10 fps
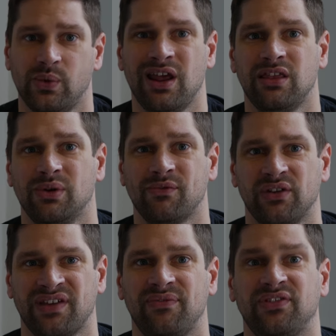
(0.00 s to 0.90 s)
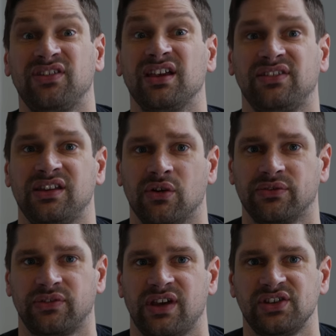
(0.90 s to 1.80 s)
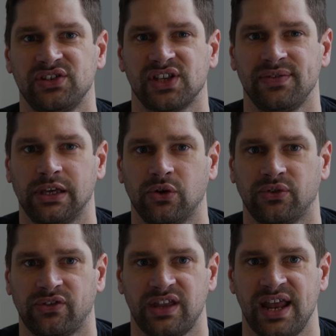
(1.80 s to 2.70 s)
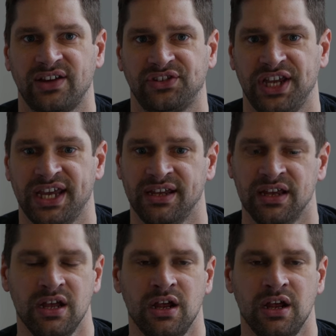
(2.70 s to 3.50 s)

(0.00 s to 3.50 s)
we know that we've got to have 60 consultations over the course of the next year.